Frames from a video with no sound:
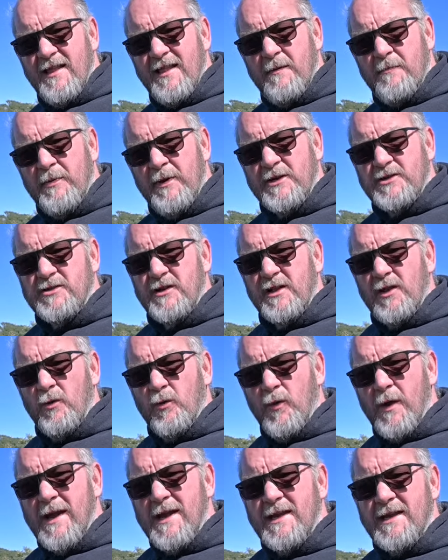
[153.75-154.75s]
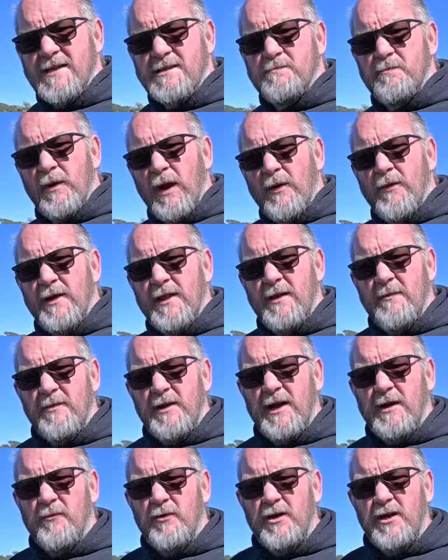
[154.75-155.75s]
in the picture, and the wind is blowing them,
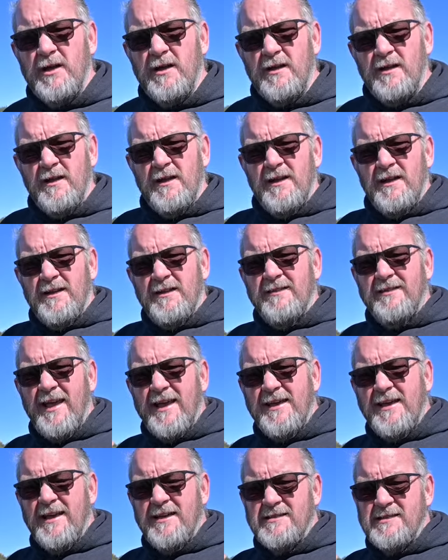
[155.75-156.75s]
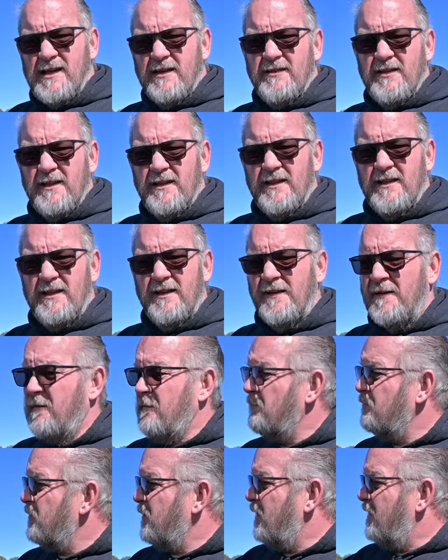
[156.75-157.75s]
and I want to take it so that the
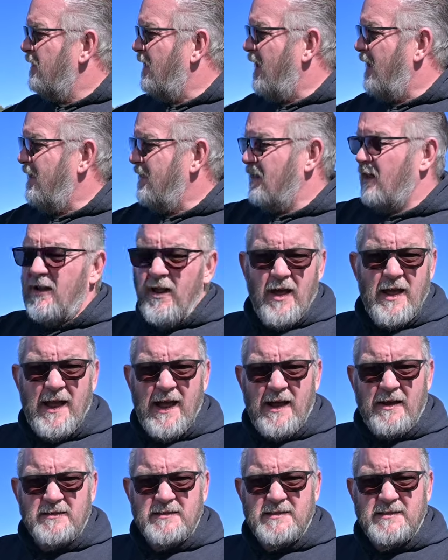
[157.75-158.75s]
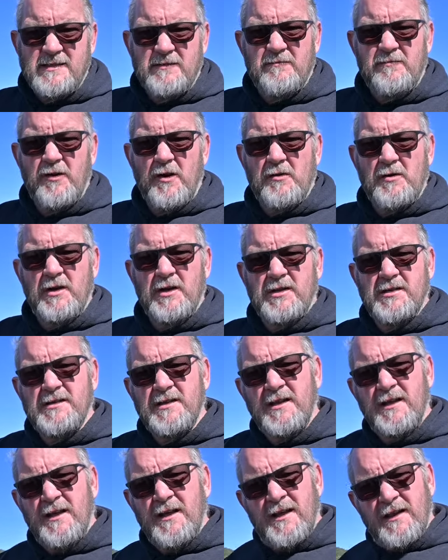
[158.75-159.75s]
lighthouse is in
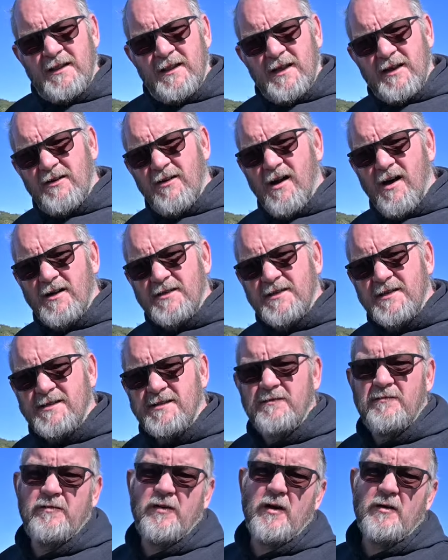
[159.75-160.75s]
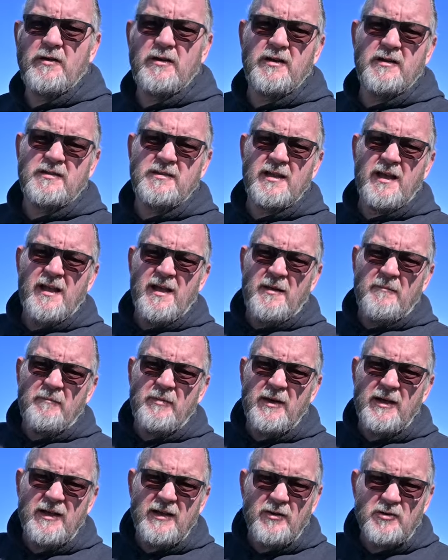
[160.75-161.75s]
focus, the grass is in focus,
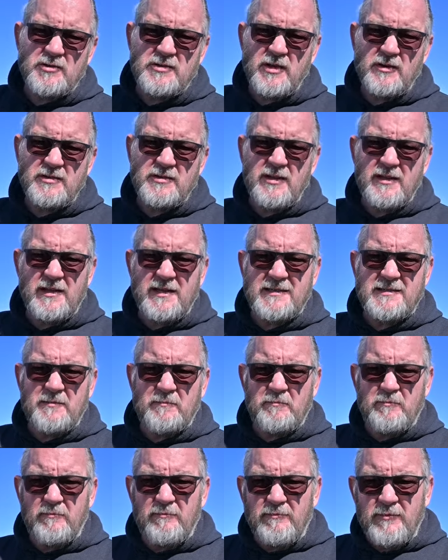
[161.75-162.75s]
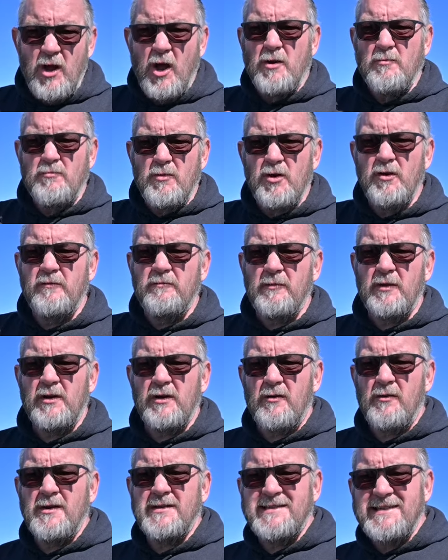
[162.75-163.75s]
but also so there's no
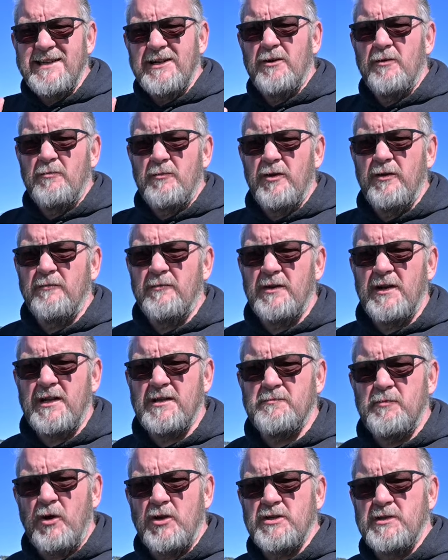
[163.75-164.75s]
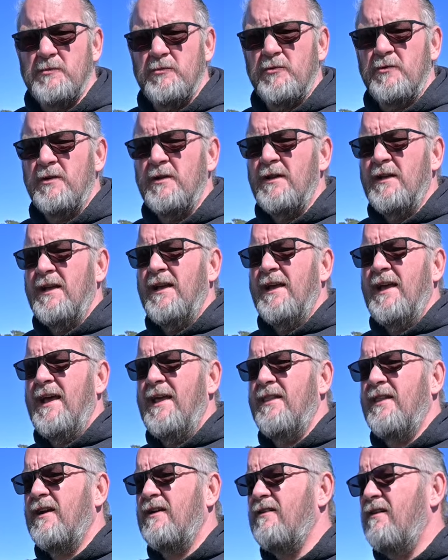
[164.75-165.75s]
movement or as little movement as possible
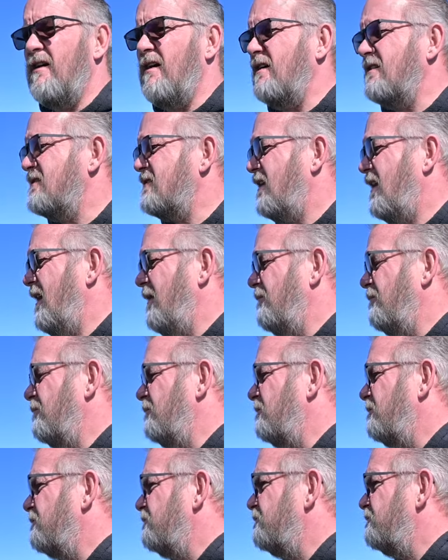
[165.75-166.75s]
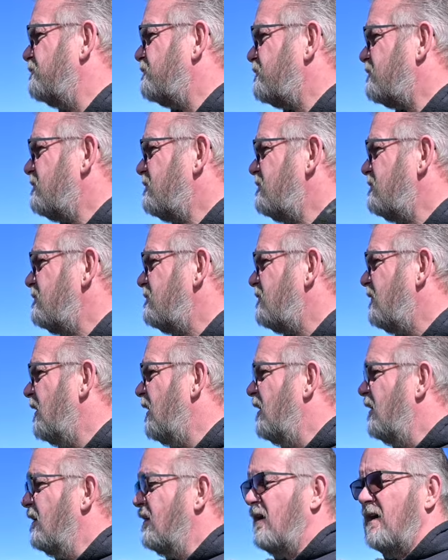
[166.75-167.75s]
in the grass.
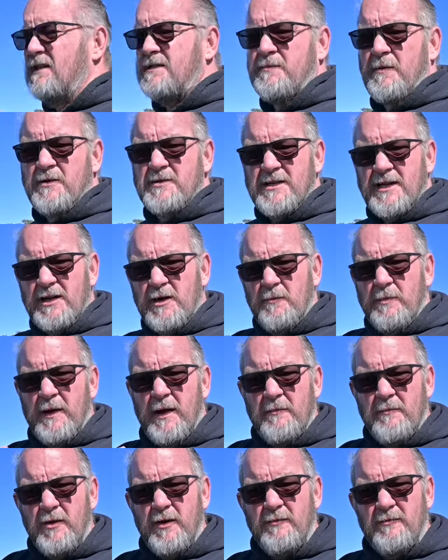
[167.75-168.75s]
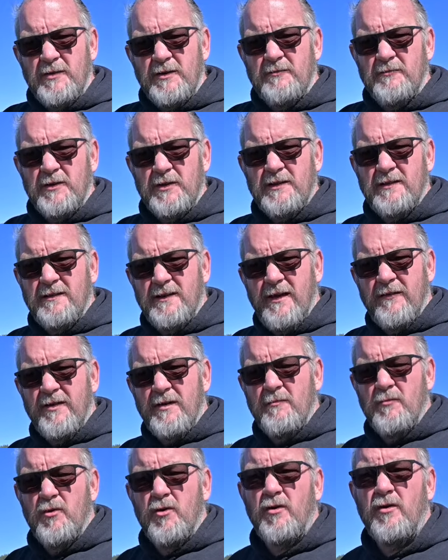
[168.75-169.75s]
I suppose a little bit of movement would give
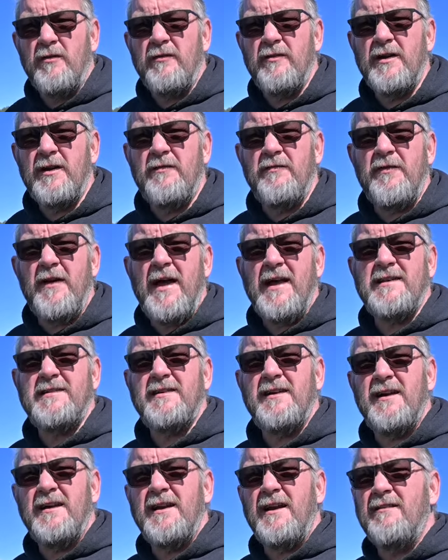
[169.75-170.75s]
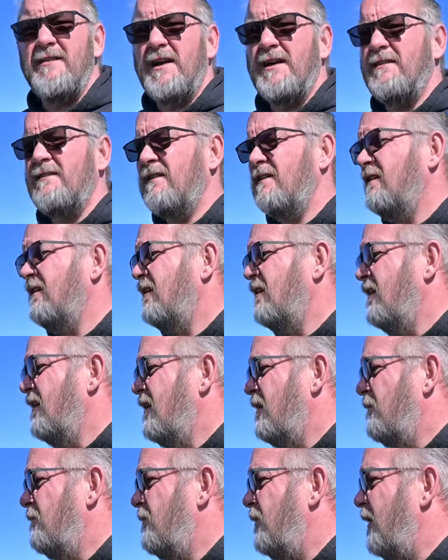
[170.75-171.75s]
it more of an effect, I don't know.
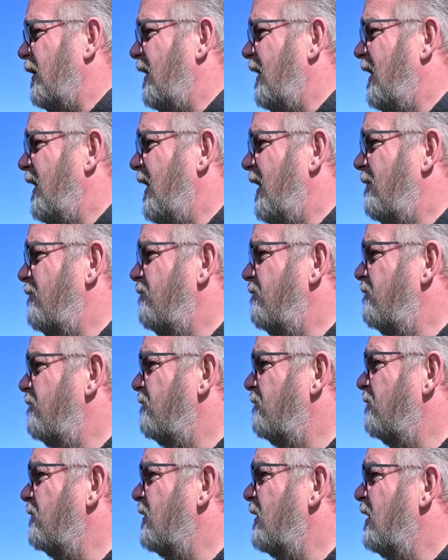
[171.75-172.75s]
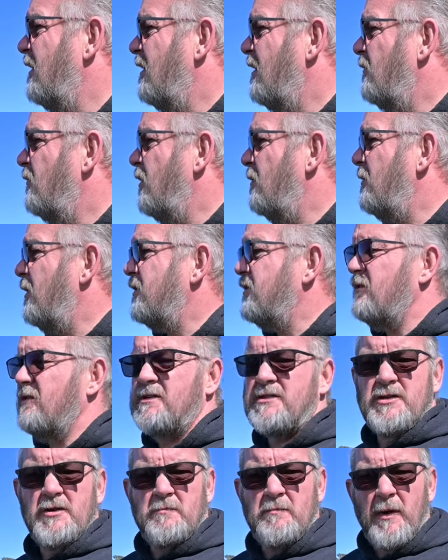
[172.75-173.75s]
But what I might do
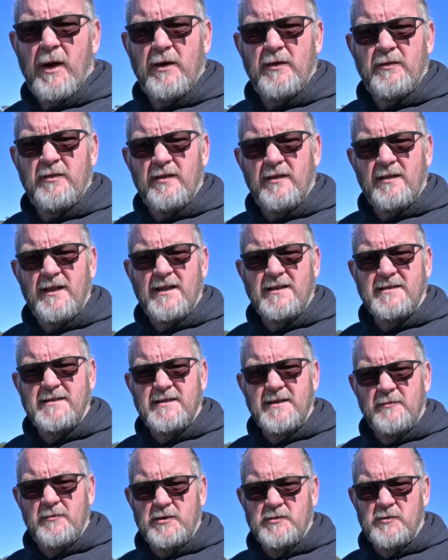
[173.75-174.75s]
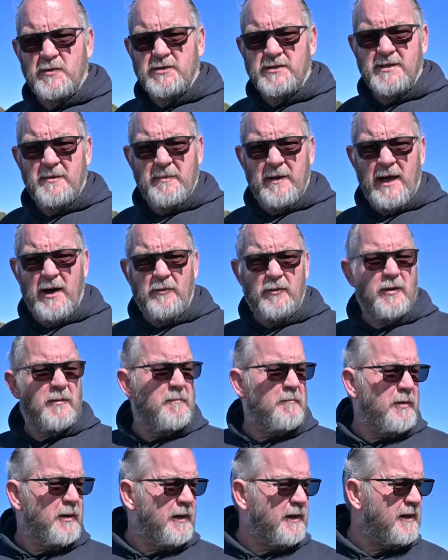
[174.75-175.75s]
is do both and then see which one's the better
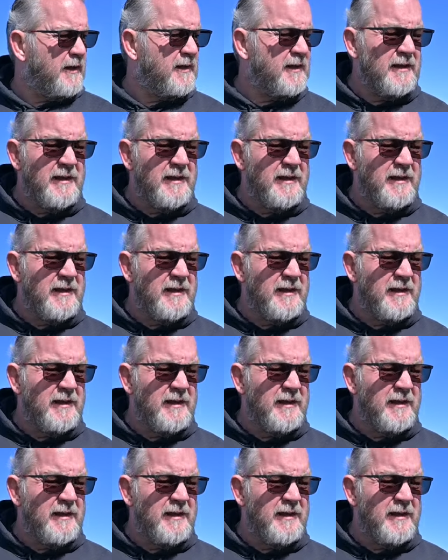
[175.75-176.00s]
one. But